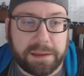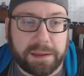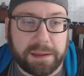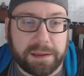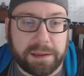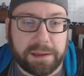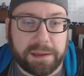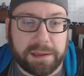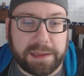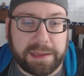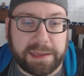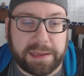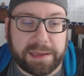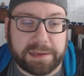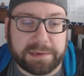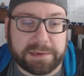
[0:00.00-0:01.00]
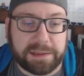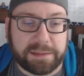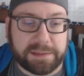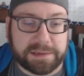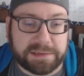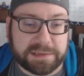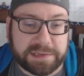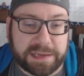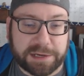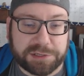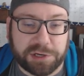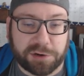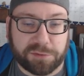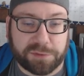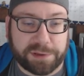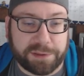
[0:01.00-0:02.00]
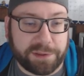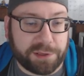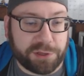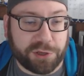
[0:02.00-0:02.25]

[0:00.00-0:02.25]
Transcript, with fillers: and this is actually a really